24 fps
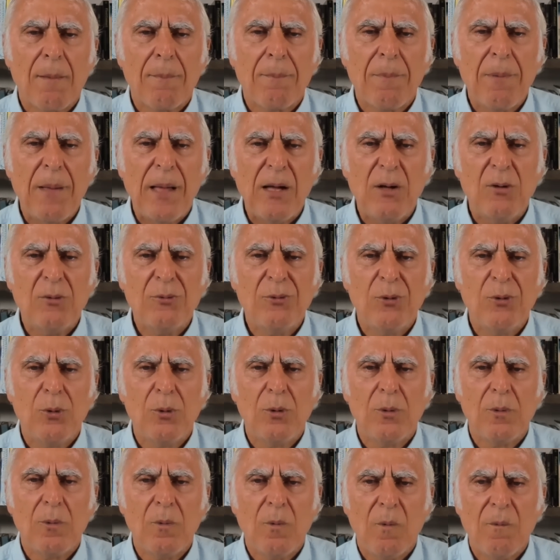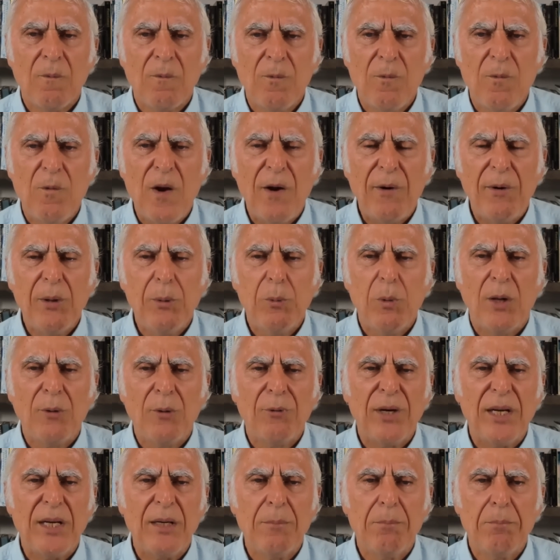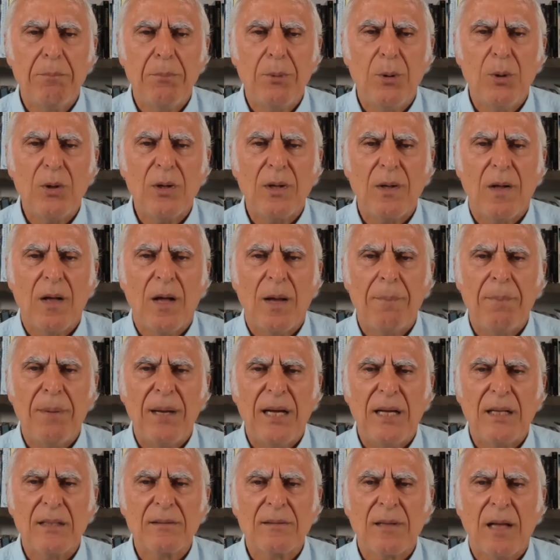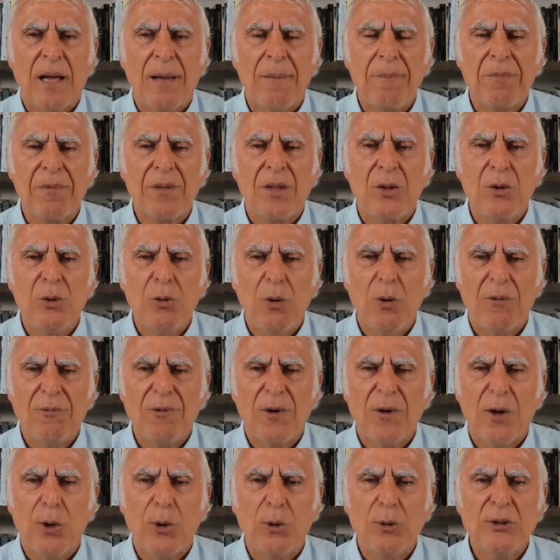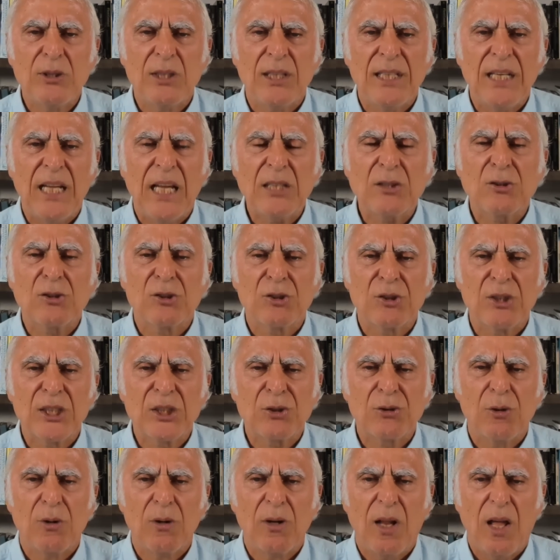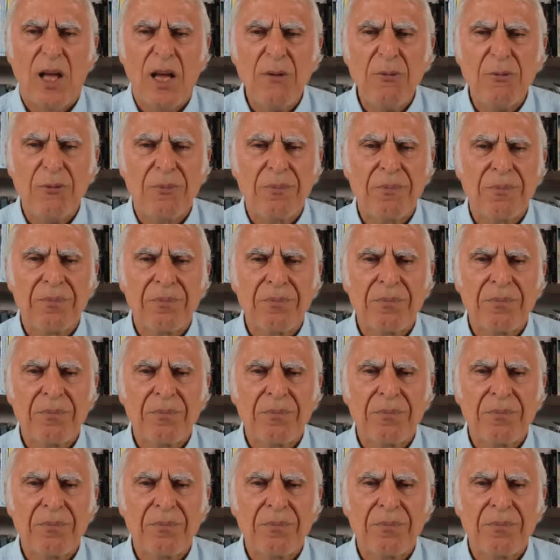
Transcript: powerful, very well-written book about UFOs and extraterrestrial life.